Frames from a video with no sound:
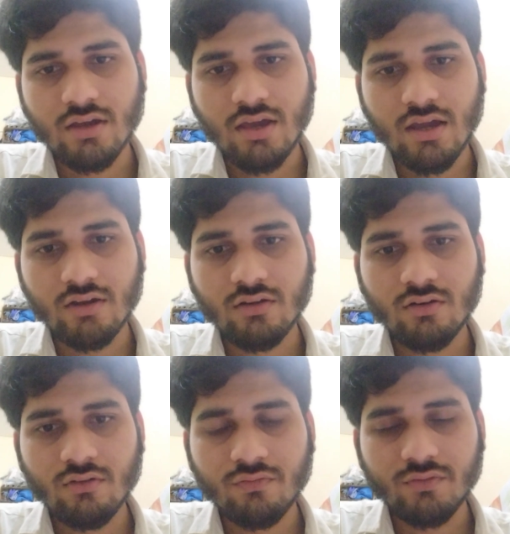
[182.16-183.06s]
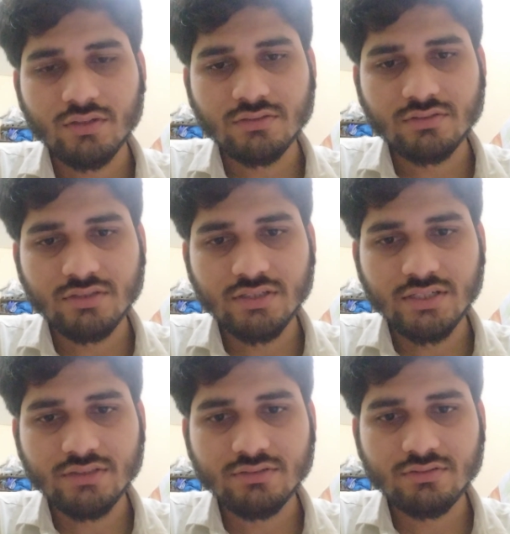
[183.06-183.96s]
angle of
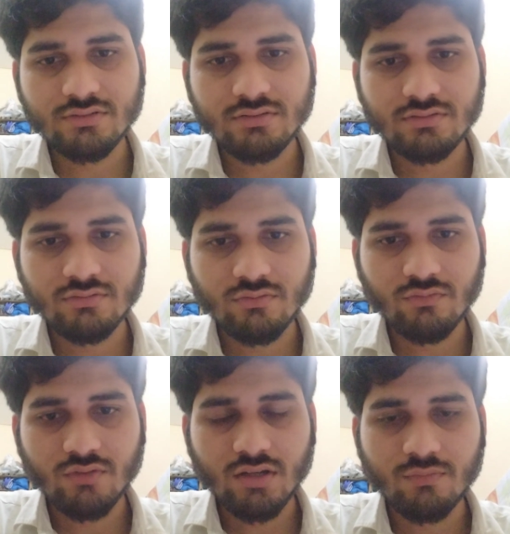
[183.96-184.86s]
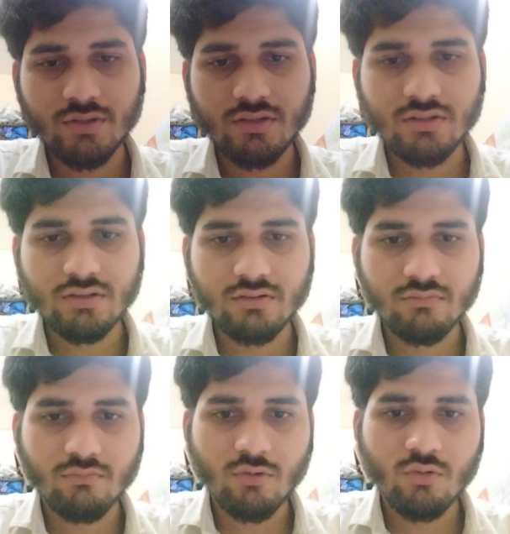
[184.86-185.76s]
incidence will be
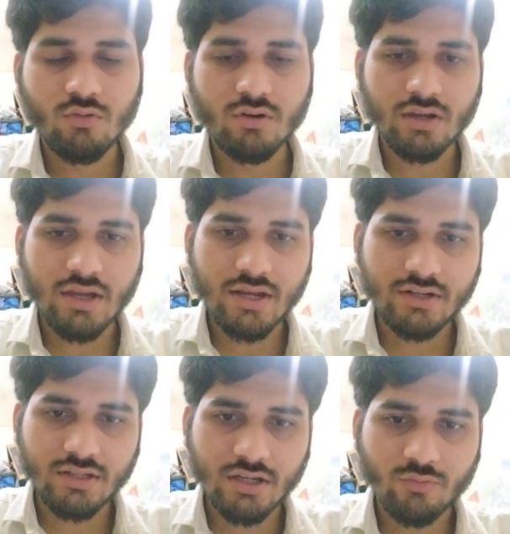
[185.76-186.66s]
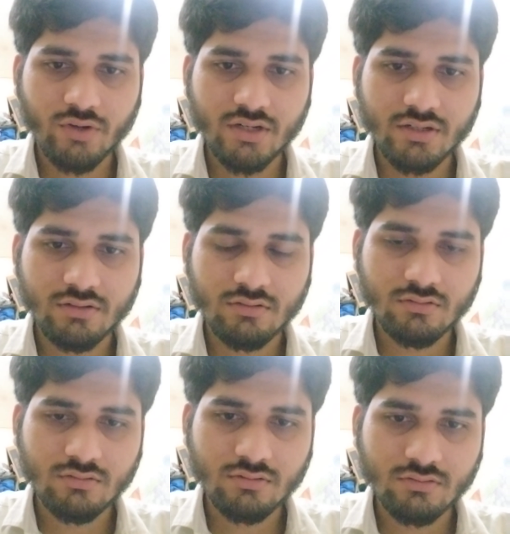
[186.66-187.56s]
more at equator,
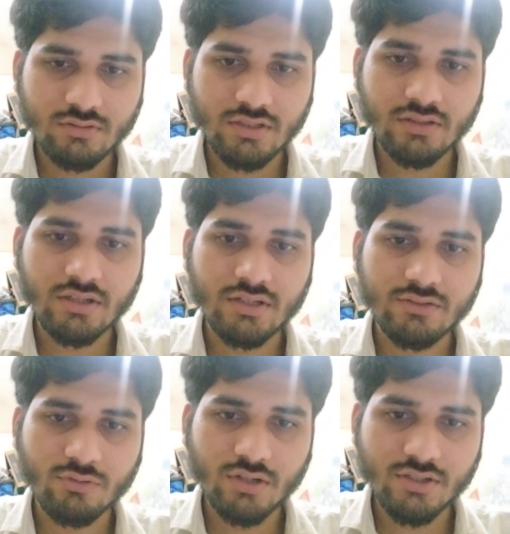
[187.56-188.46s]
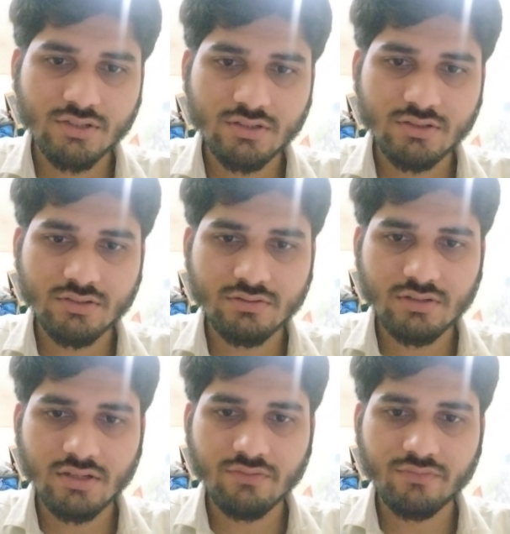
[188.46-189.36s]
then the insolation
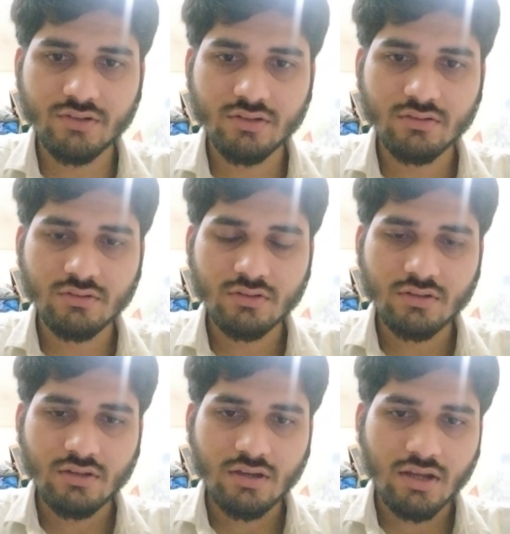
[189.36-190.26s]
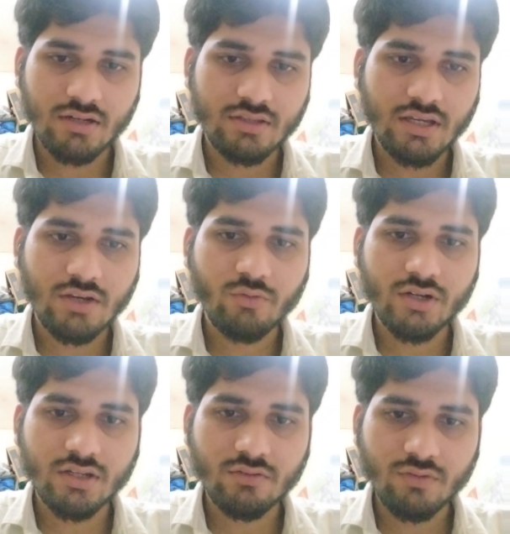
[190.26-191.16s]
received at the
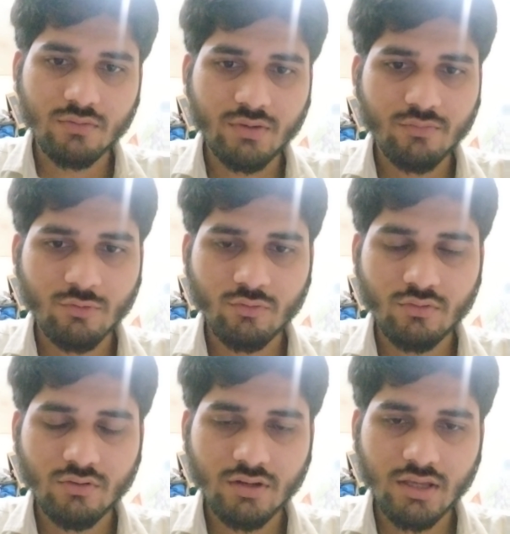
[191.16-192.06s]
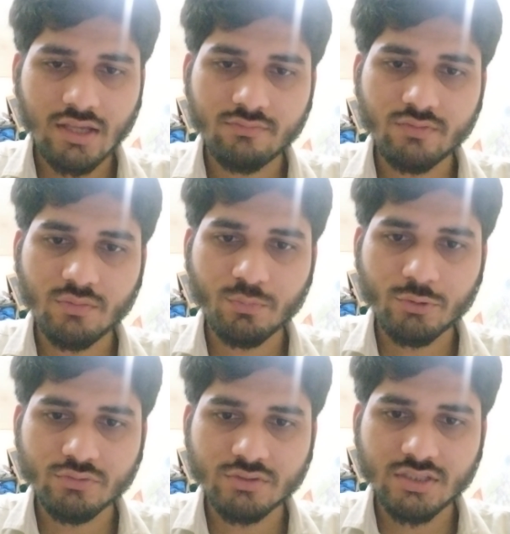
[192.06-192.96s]
equator will be more. As we
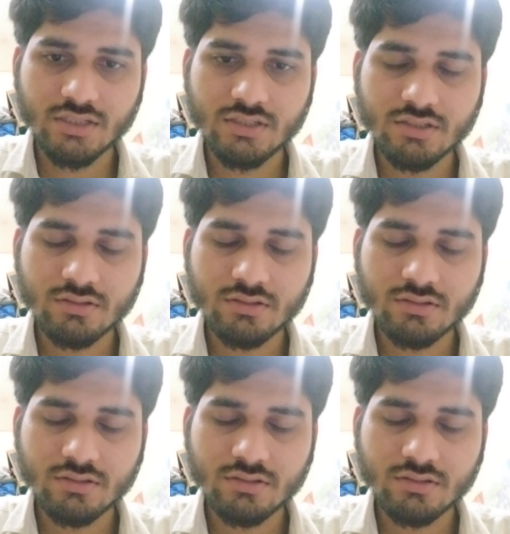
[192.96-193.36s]
proceed